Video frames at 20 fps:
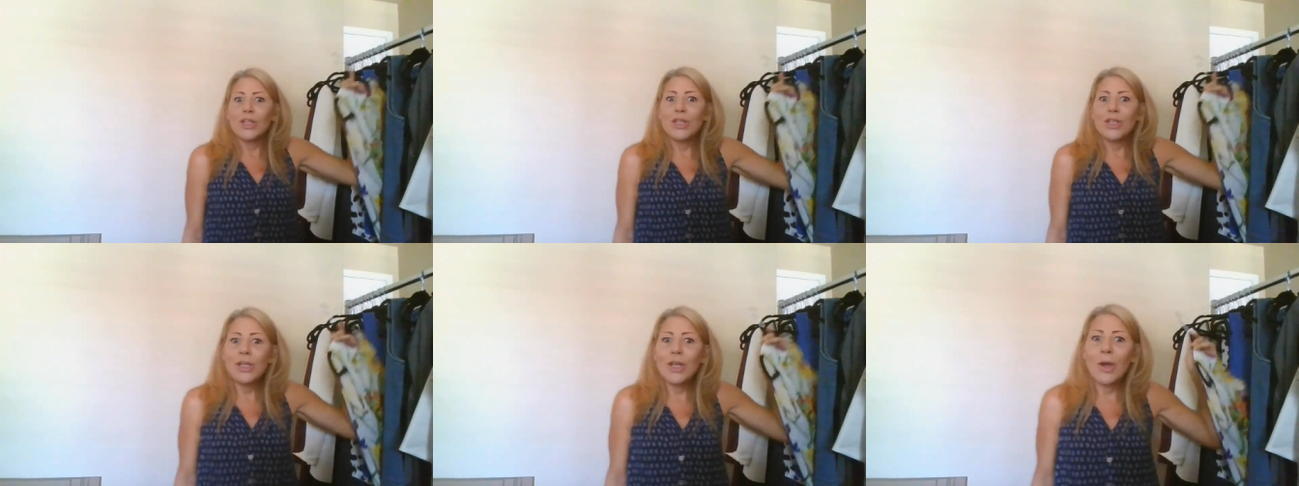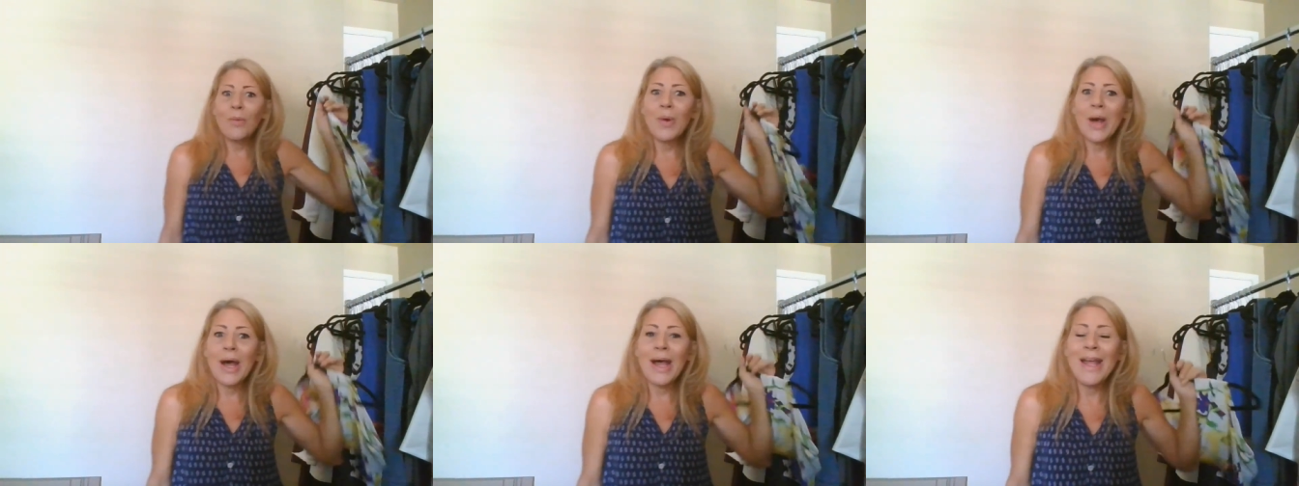You
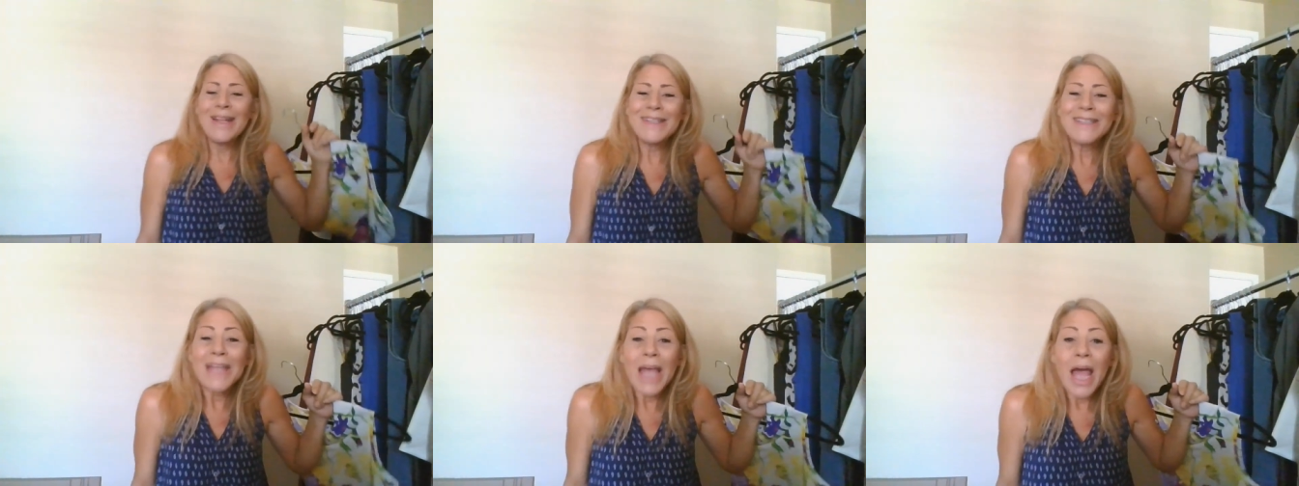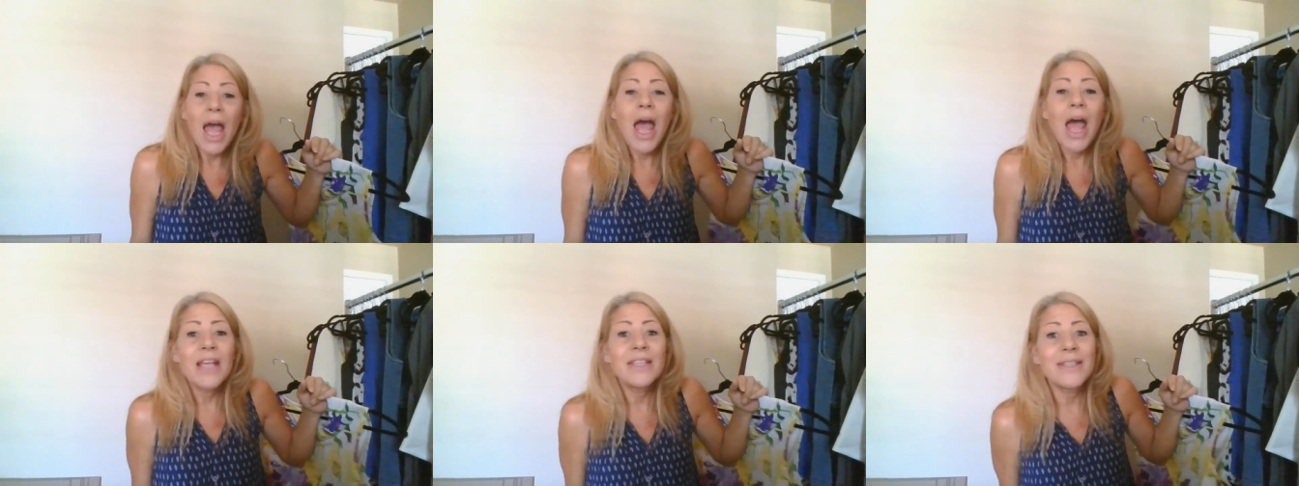know what?
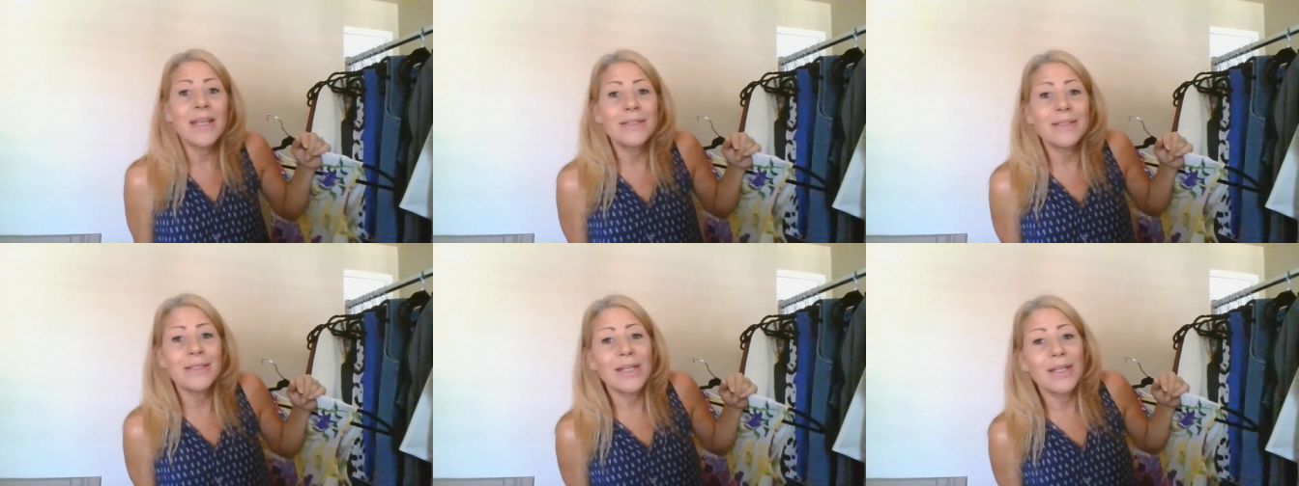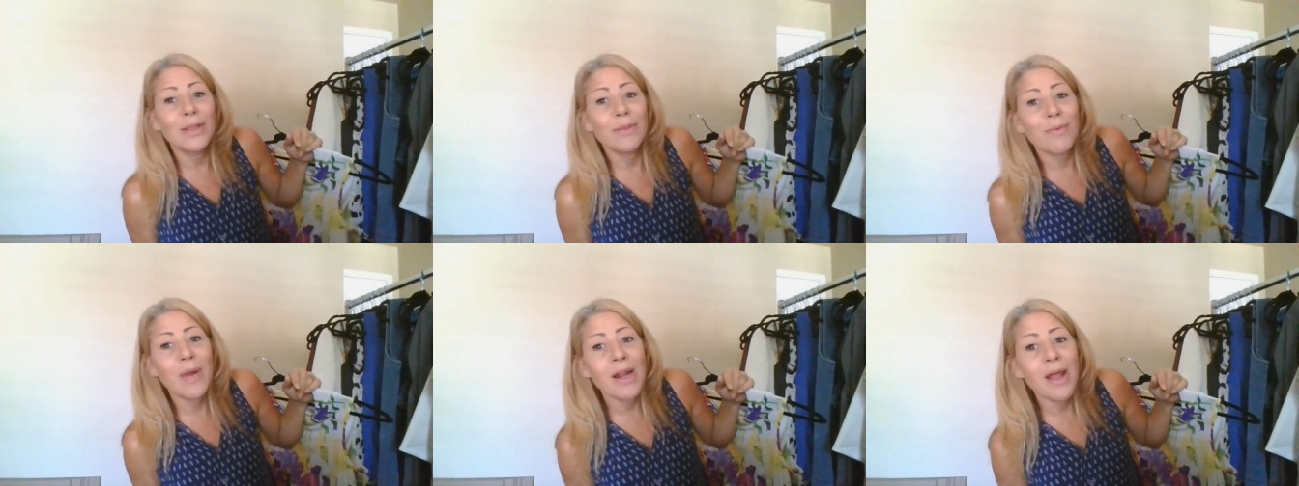I sent it
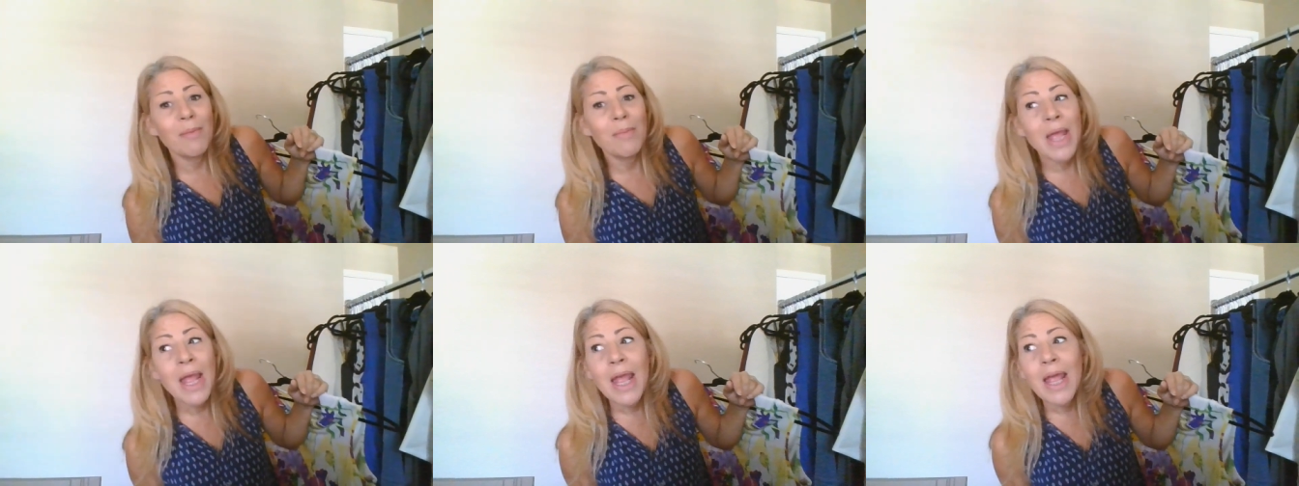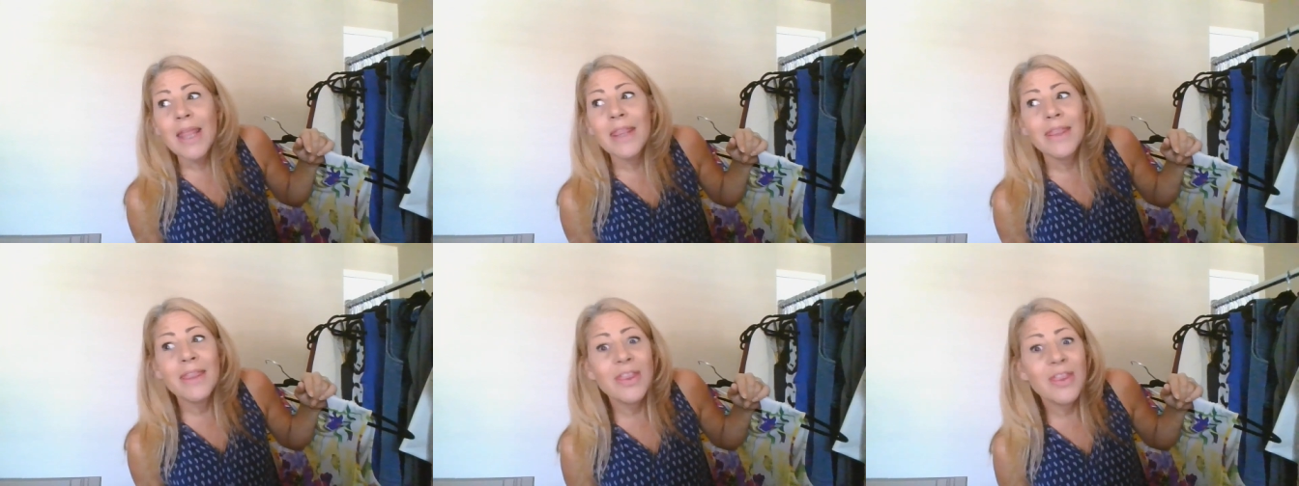in a ThredUp.
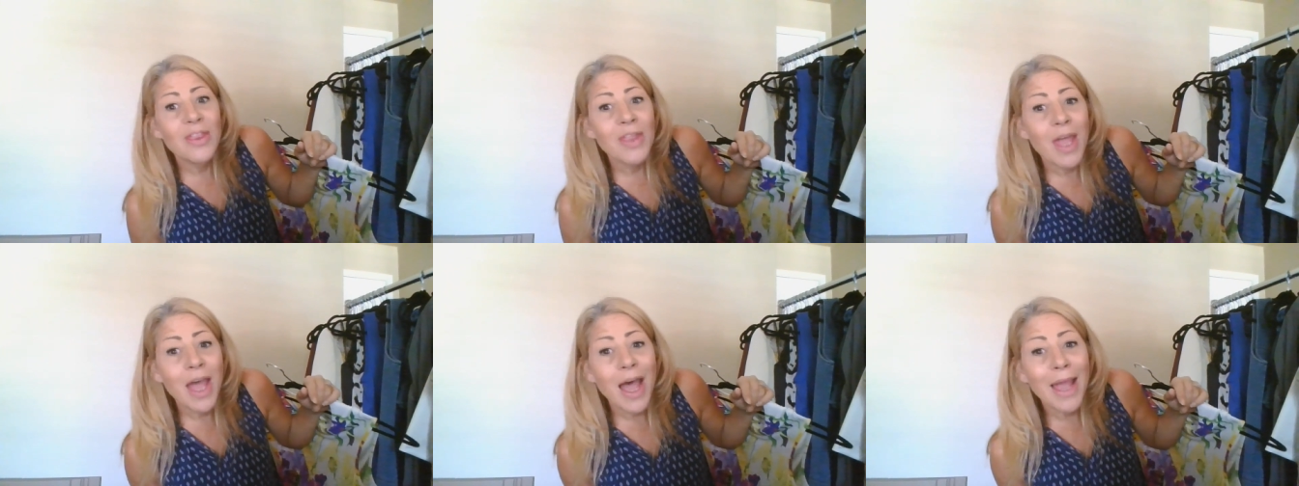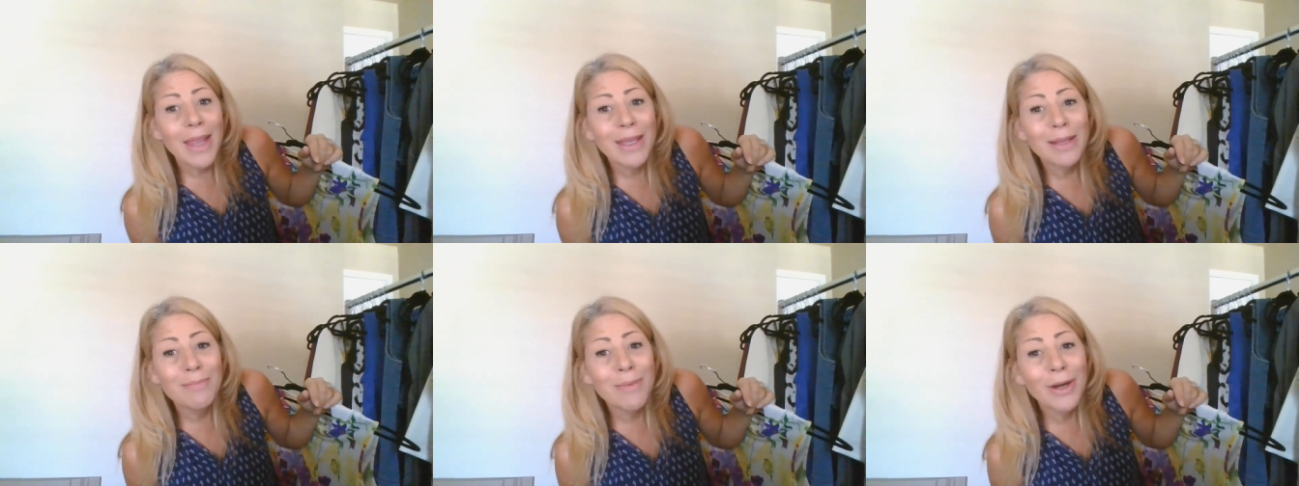
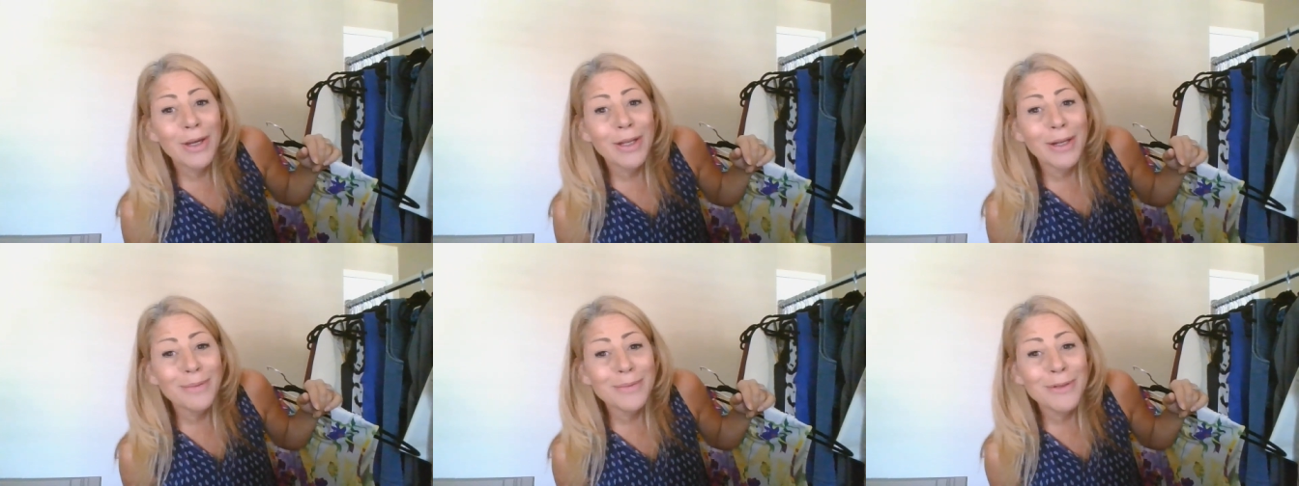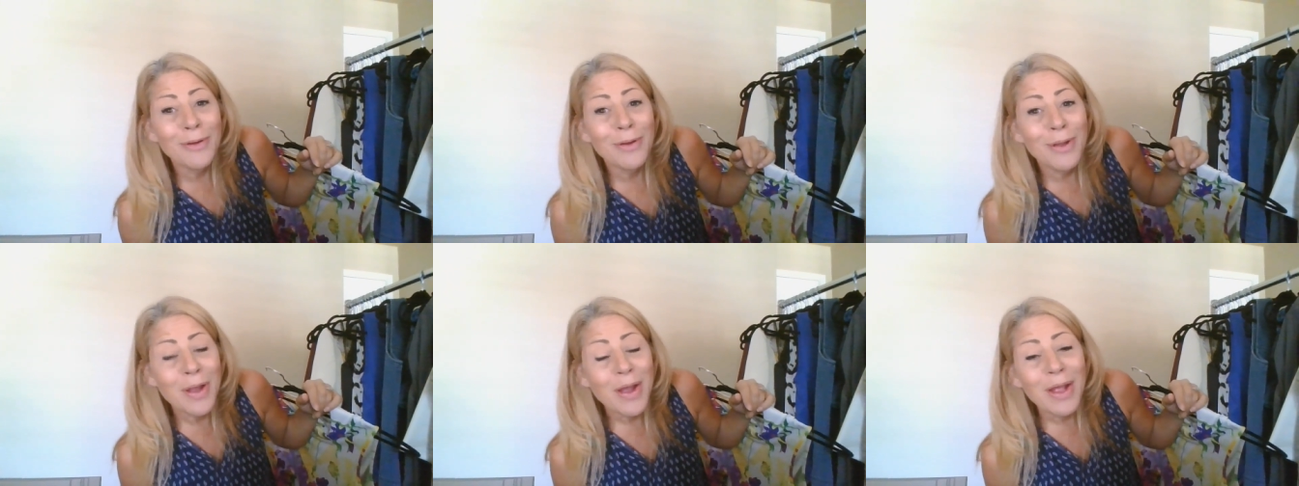I can mark it up
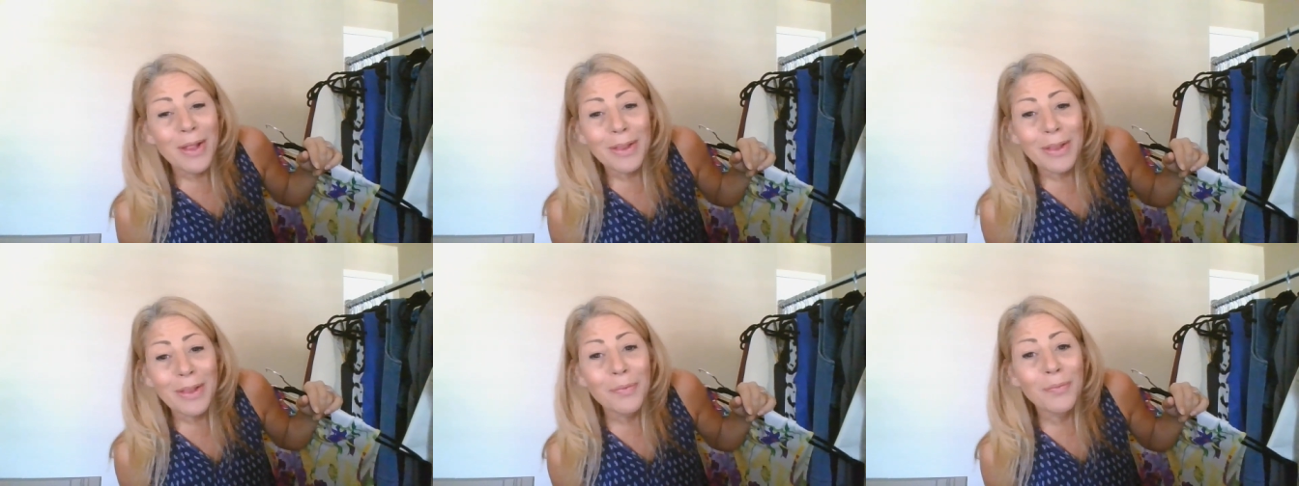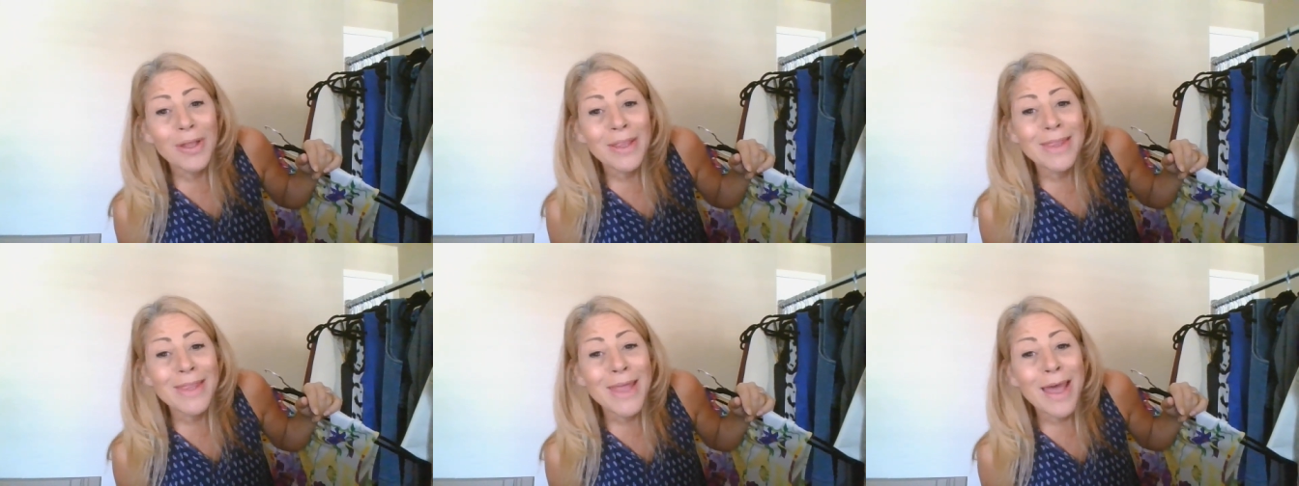to
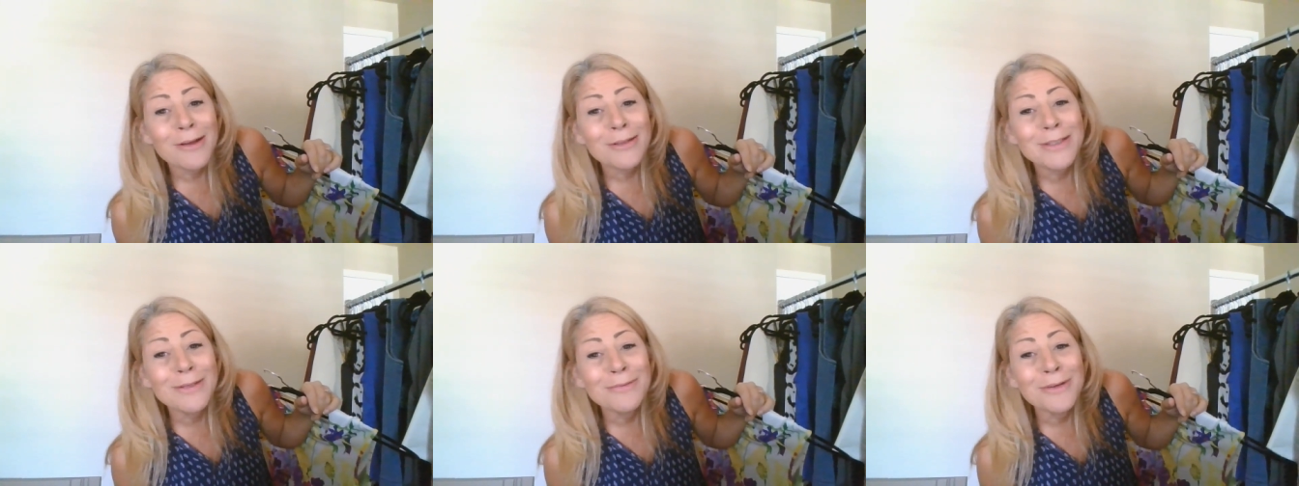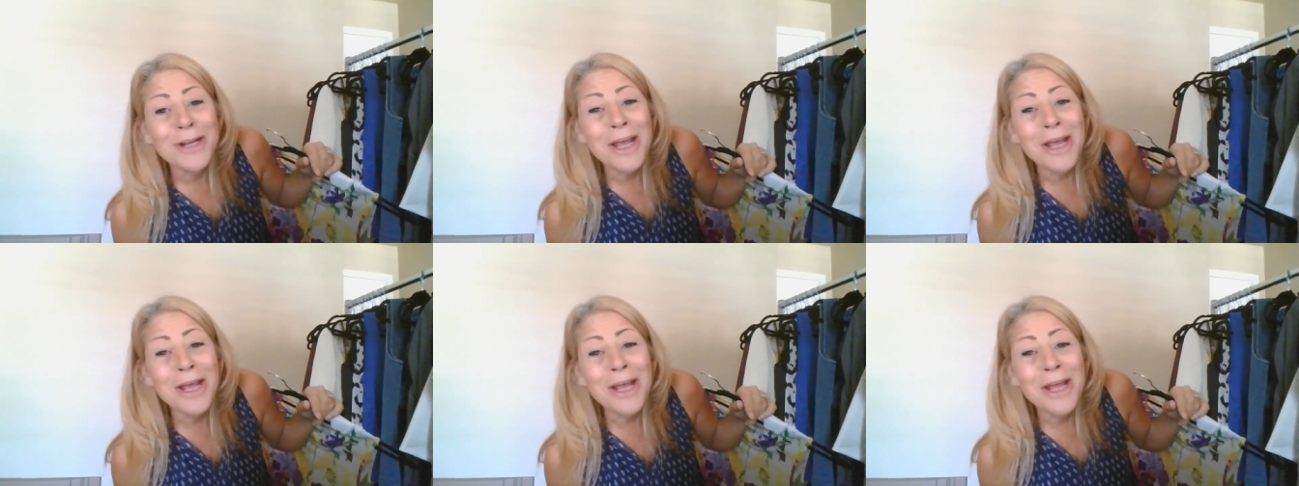one thousand